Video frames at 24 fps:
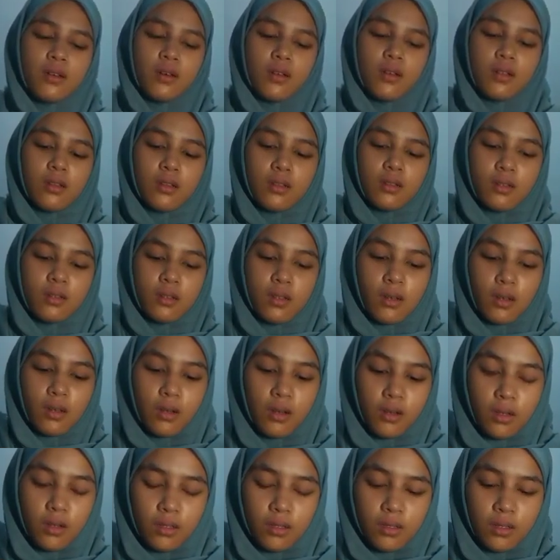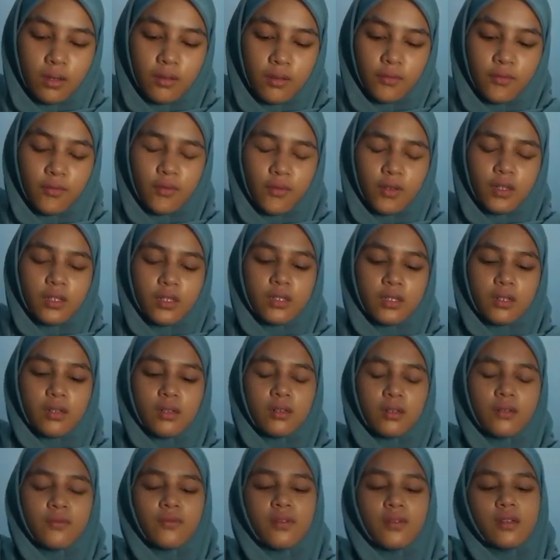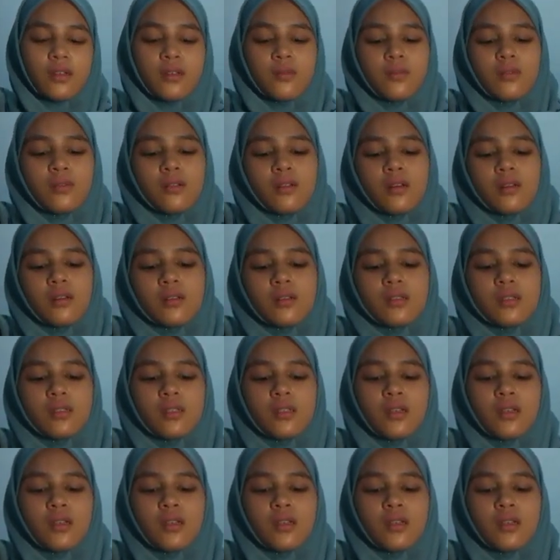not all of which are available under